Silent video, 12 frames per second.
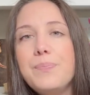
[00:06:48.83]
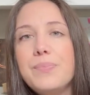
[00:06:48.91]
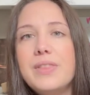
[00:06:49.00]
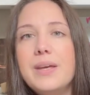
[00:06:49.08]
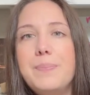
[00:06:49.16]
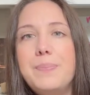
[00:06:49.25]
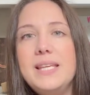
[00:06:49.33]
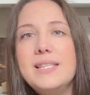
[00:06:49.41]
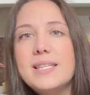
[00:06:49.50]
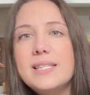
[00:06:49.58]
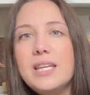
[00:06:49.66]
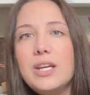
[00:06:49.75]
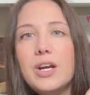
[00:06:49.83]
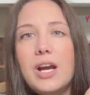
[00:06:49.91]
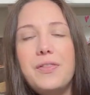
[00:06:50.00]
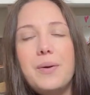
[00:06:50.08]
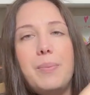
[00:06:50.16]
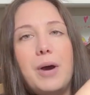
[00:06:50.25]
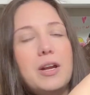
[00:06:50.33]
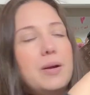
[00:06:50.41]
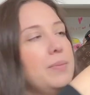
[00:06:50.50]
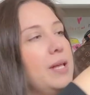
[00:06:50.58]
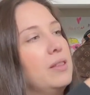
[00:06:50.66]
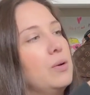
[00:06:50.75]
the pieces here at the
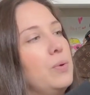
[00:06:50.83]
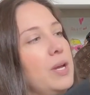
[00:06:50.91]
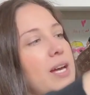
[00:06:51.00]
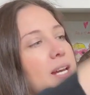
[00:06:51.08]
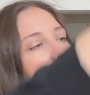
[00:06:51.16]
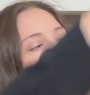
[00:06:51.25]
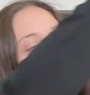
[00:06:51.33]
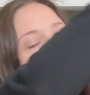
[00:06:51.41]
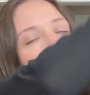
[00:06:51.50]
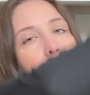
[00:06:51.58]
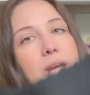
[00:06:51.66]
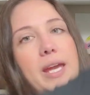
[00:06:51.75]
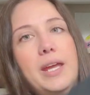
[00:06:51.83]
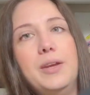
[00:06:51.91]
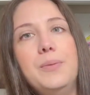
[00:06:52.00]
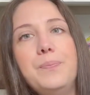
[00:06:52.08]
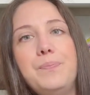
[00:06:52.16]
bottom, like the way that it's sewn in.